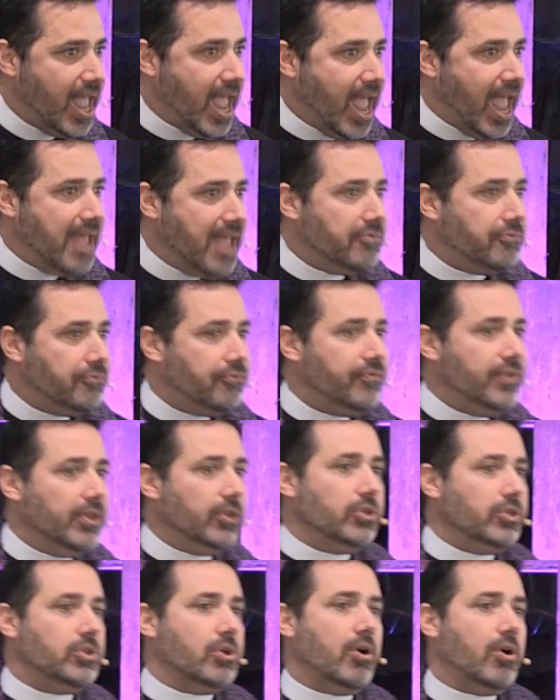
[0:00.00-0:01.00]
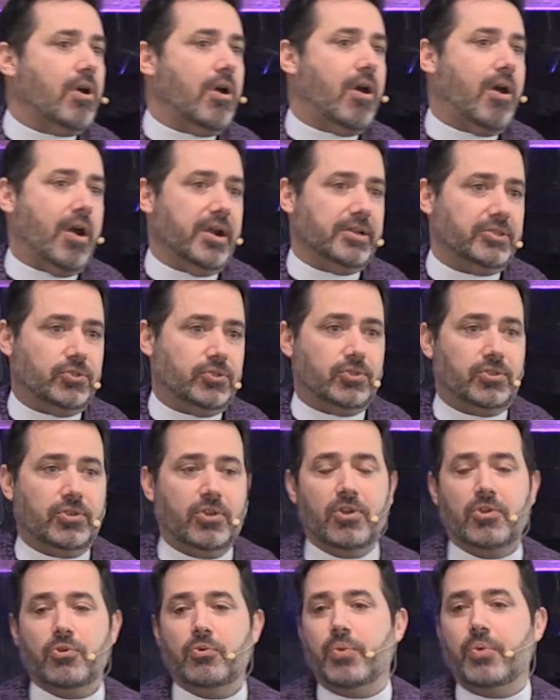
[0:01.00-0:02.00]
and fill your hearts
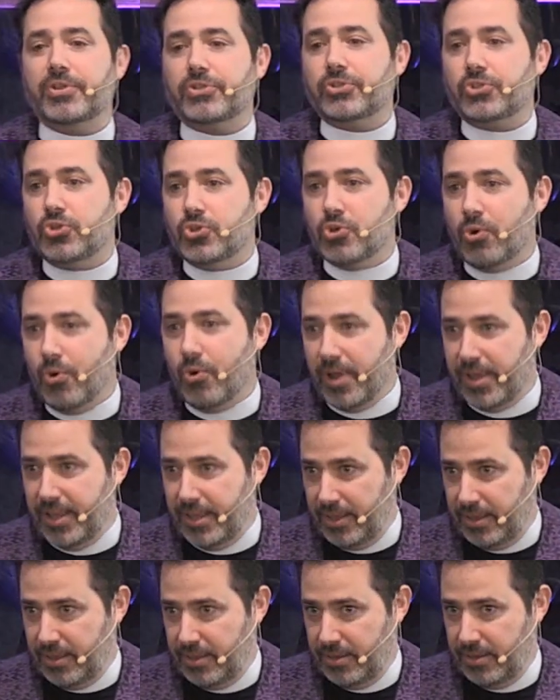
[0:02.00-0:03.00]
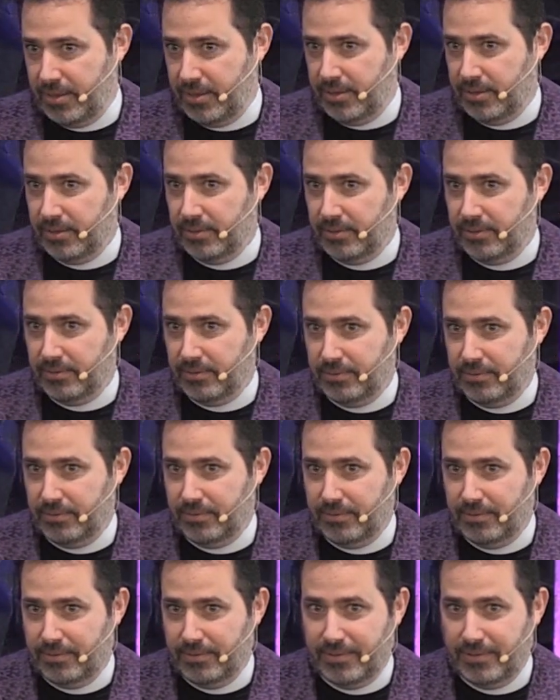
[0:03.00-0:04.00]
with joy.
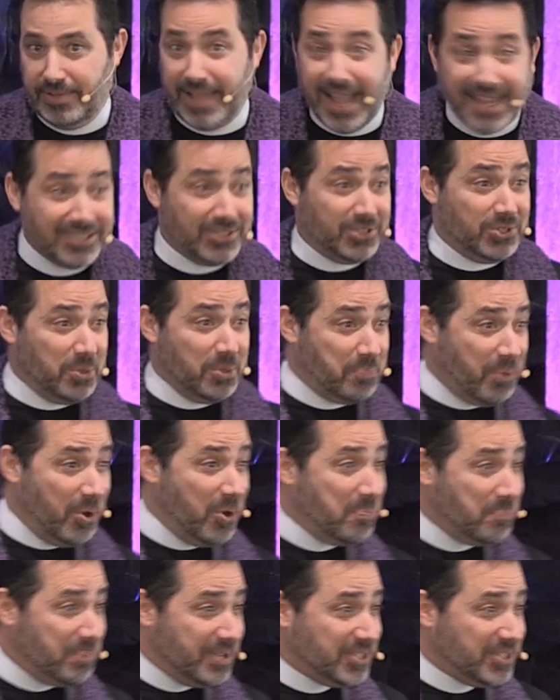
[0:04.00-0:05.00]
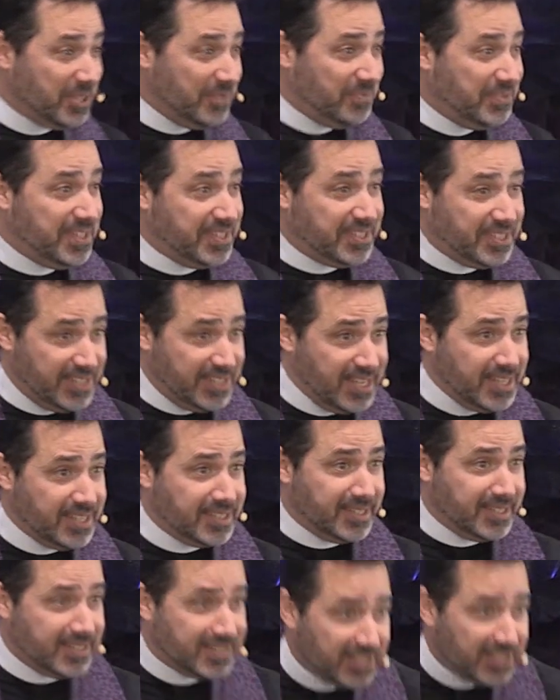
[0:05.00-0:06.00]
That's the purpose of the
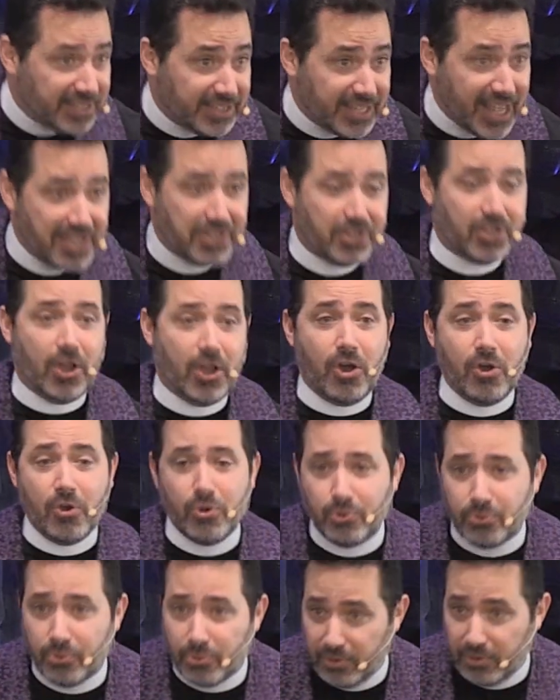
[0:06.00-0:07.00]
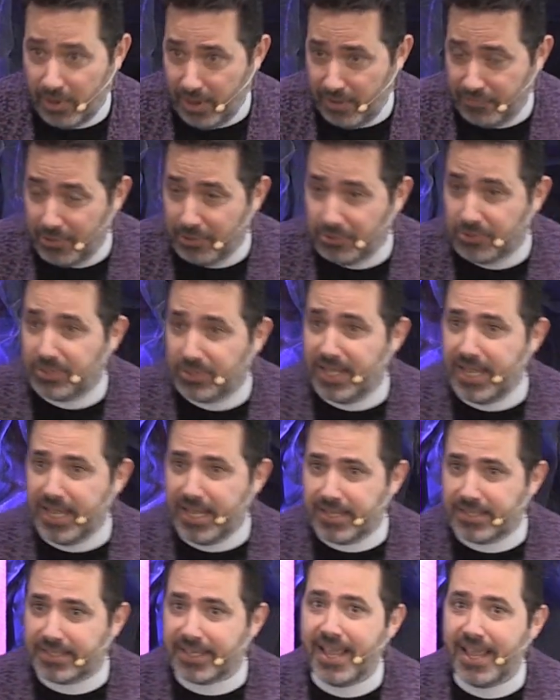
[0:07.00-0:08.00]
season, to let go of those
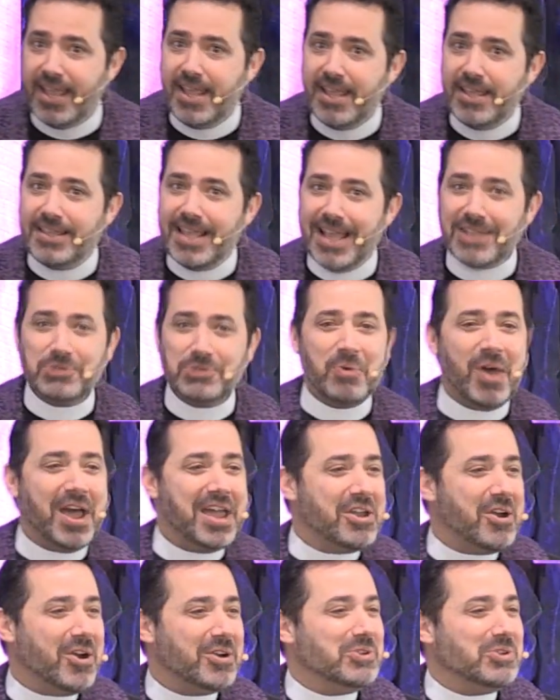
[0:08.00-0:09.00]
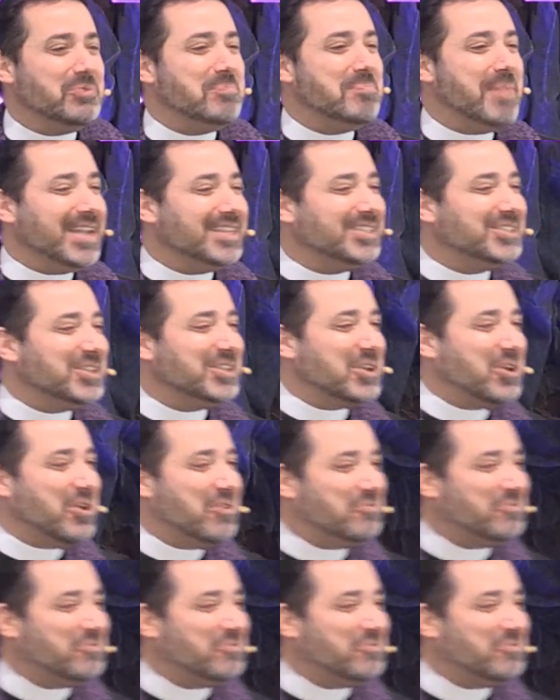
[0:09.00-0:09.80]
things. That's why our New Mexico